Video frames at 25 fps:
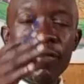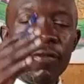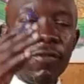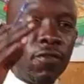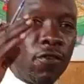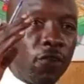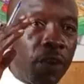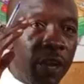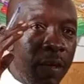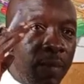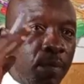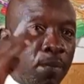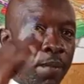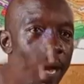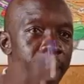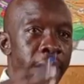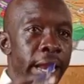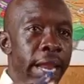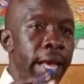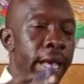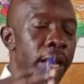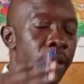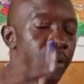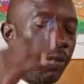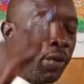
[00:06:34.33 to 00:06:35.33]

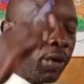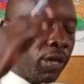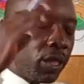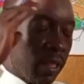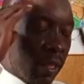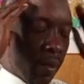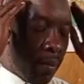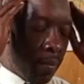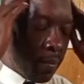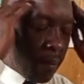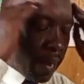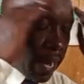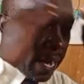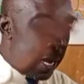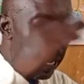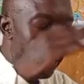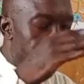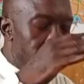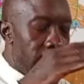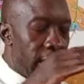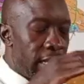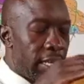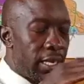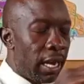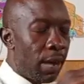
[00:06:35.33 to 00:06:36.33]
with the
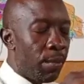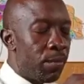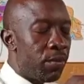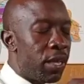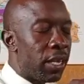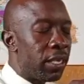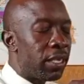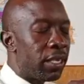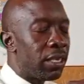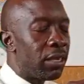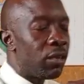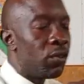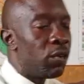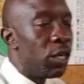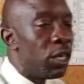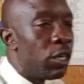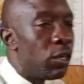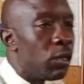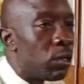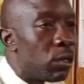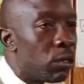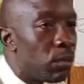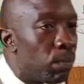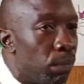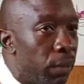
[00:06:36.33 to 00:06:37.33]
mind that I'm just going to
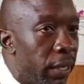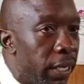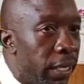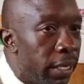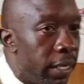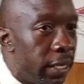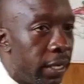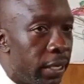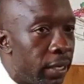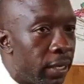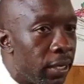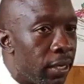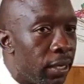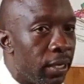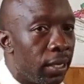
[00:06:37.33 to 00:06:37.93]
spend it.